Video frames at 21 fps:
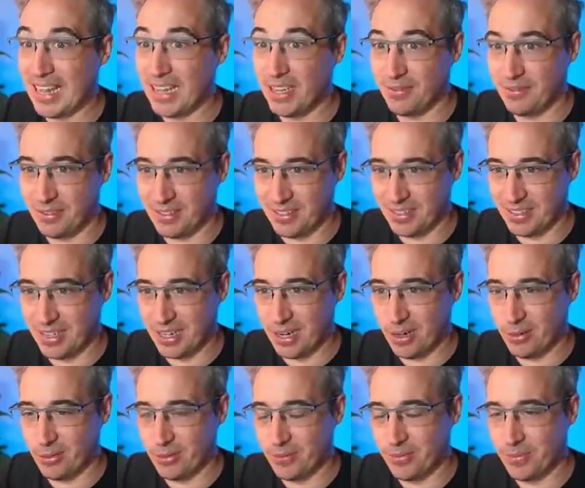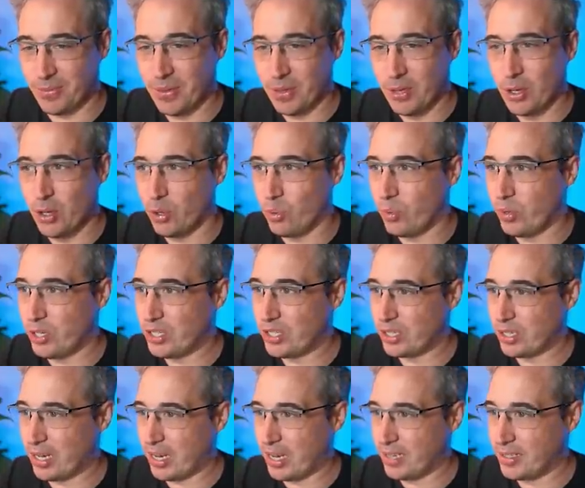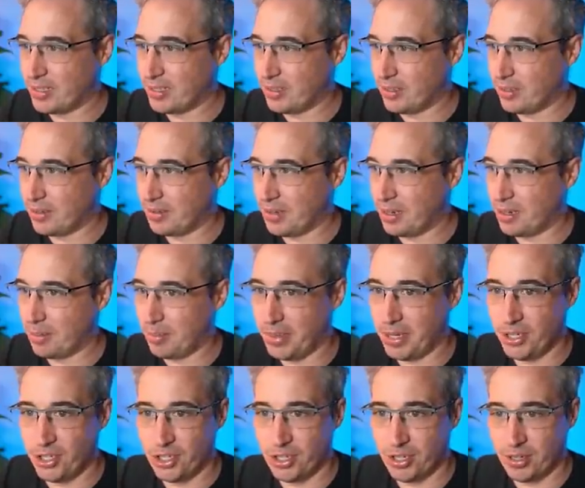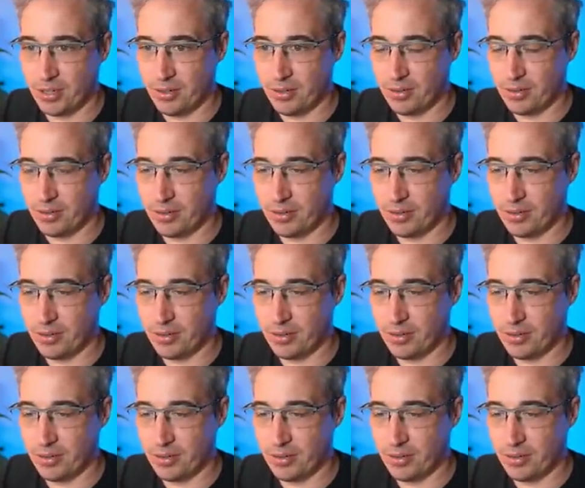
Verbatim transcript: elephant now, which has a little animation.